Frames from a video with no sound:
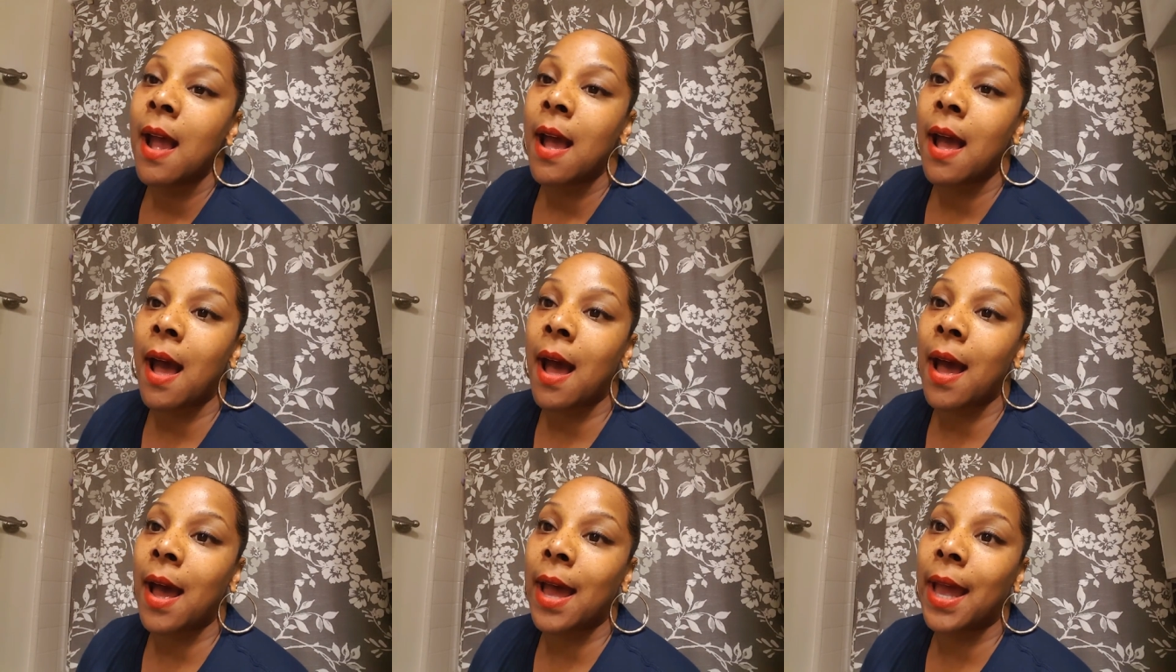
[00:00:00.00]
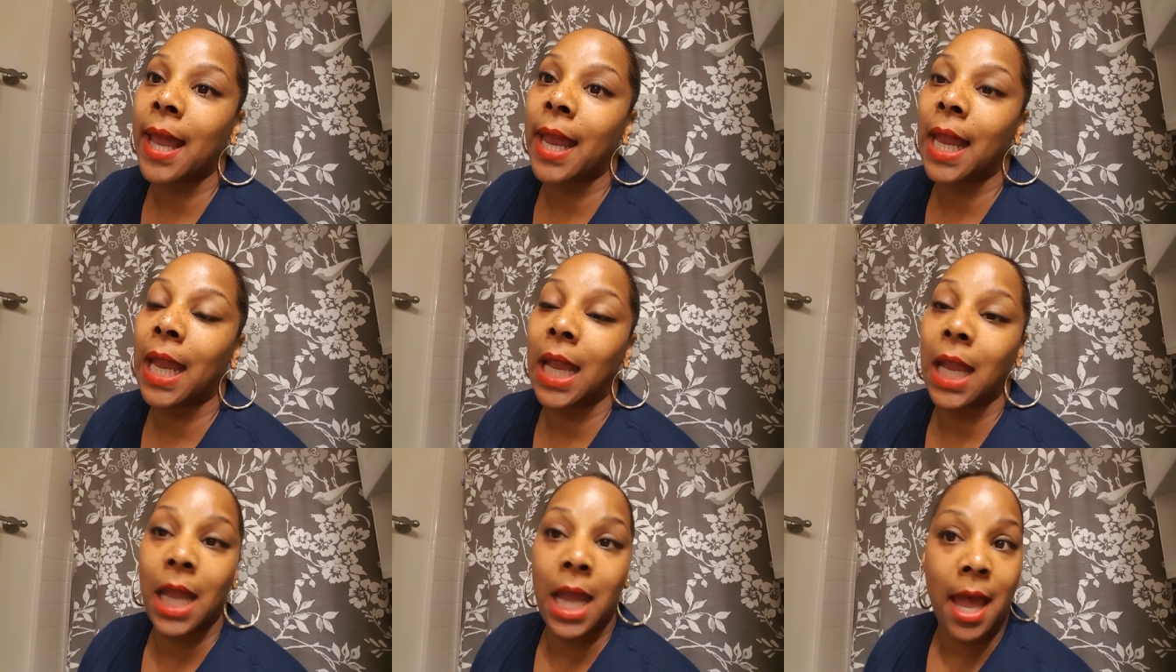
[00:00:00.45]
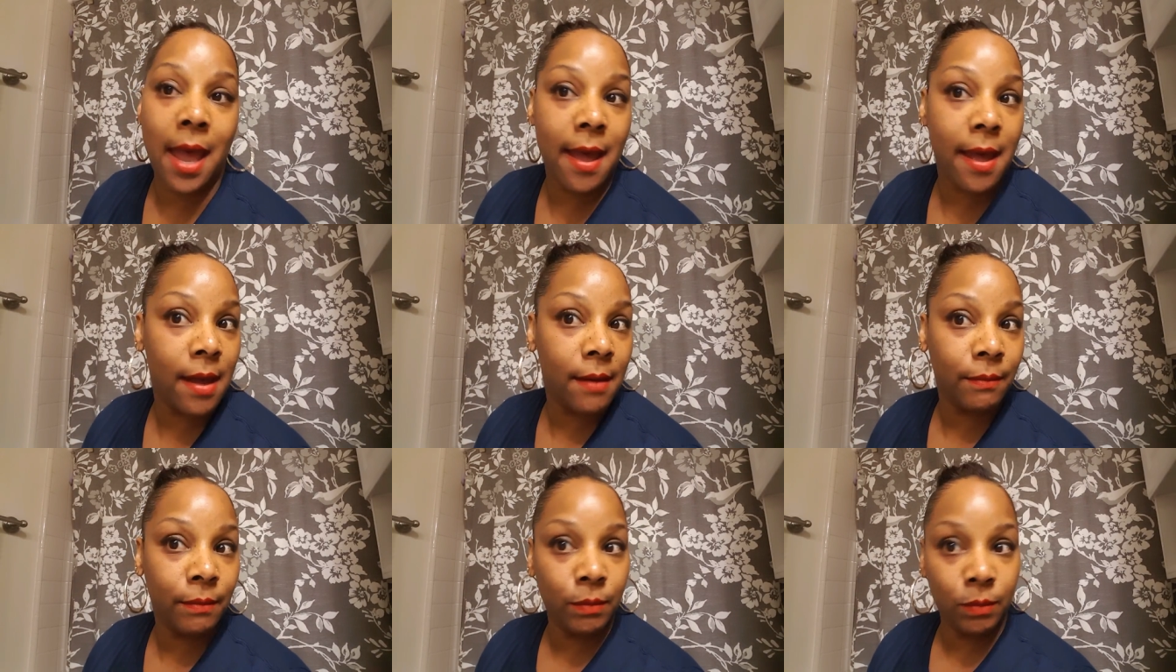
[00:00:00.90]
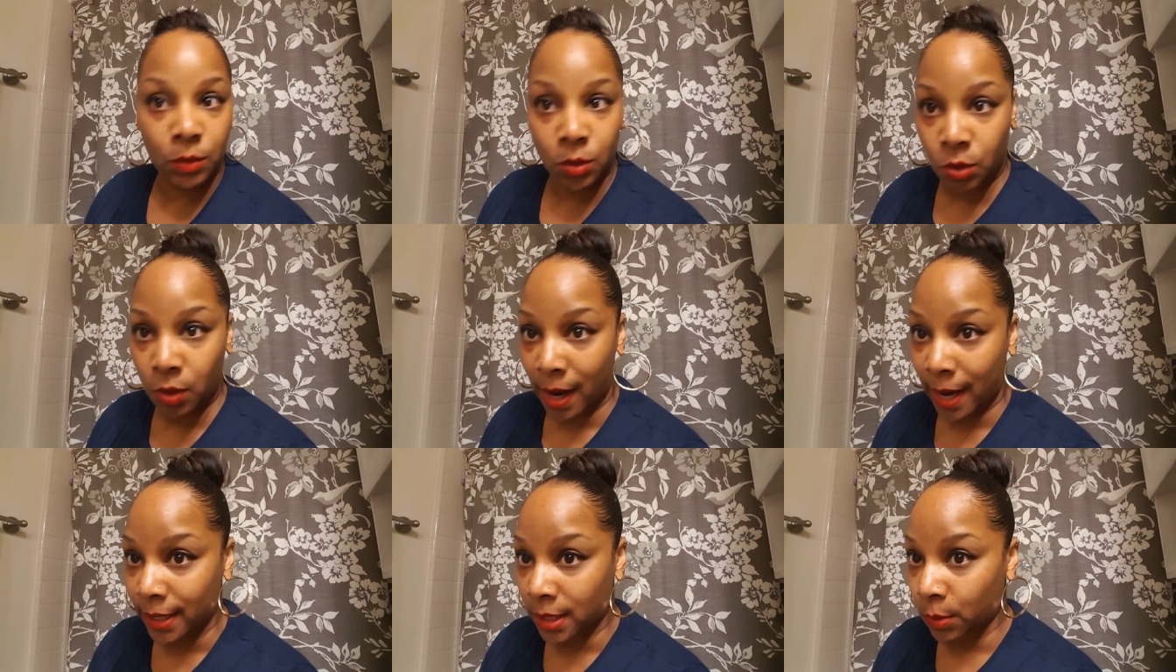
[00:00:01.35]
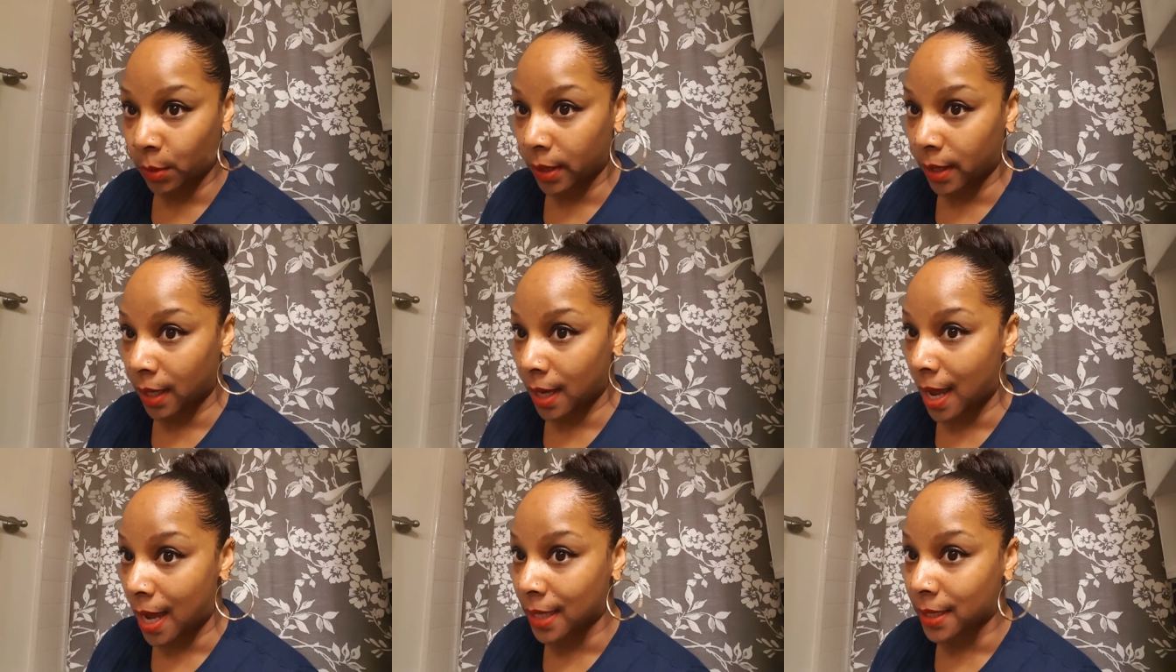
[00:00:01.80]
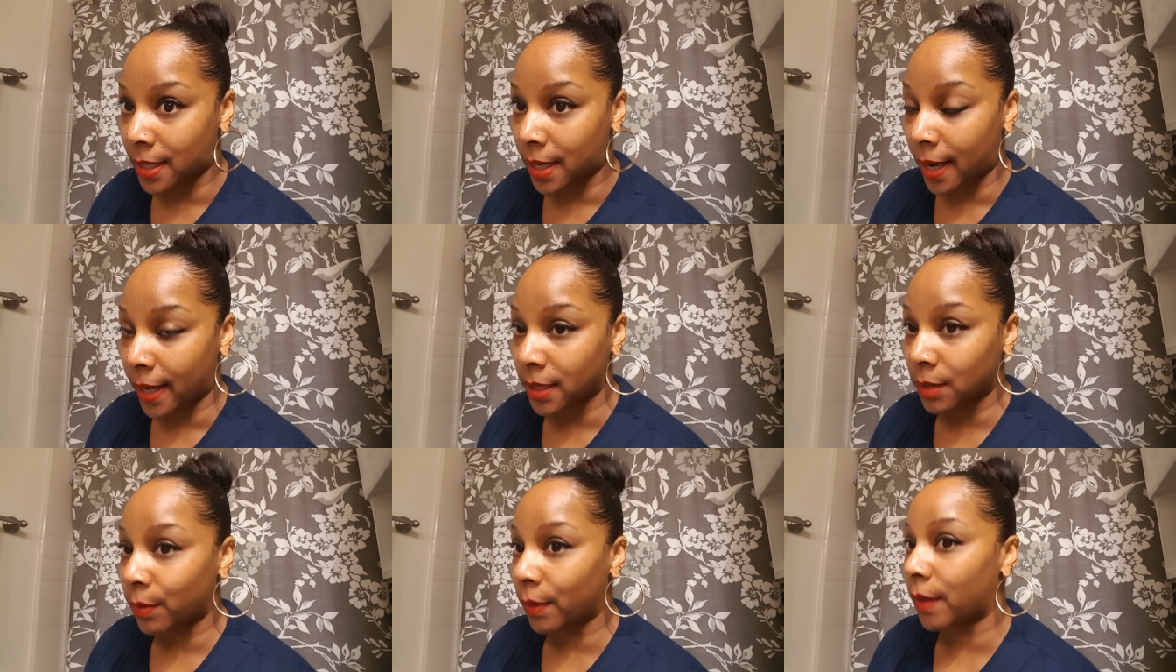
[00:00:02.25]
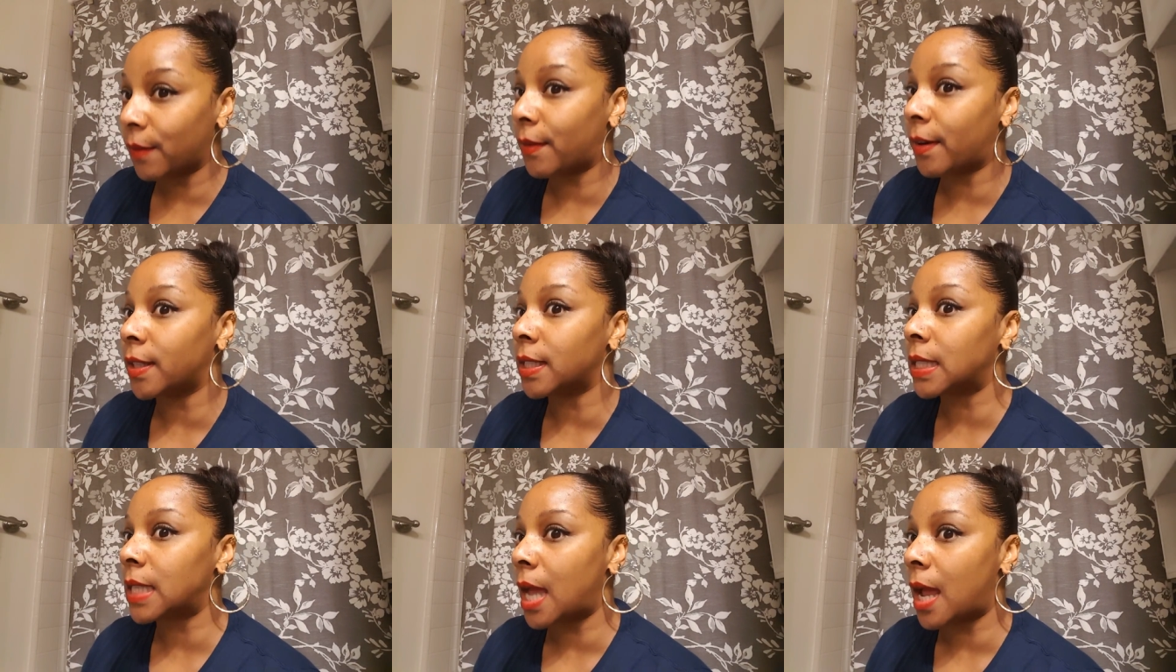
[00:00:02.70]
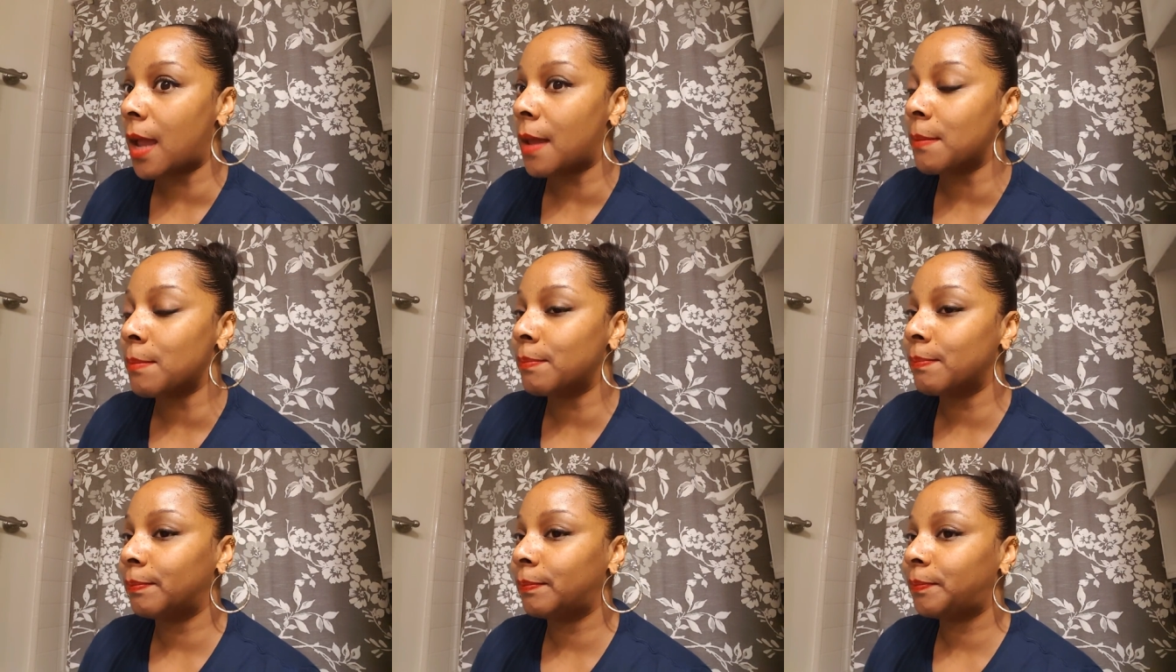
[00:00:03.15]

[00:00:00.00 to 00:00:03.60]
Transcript: I have tried to wear contacts for the first time.